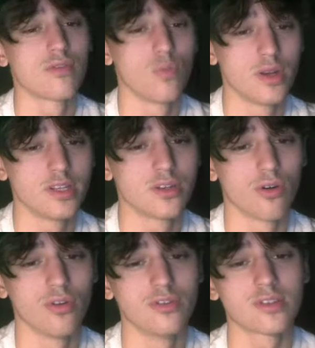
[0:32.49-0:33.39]
Wendy
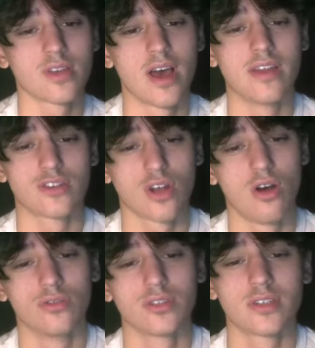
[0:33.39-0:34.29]
Torrance, and
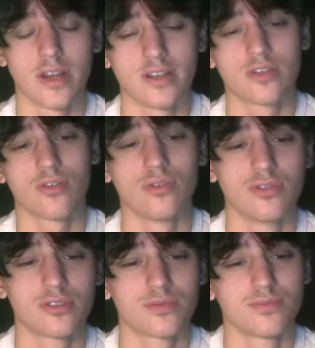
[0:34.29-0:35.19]
child, Danny Torrance.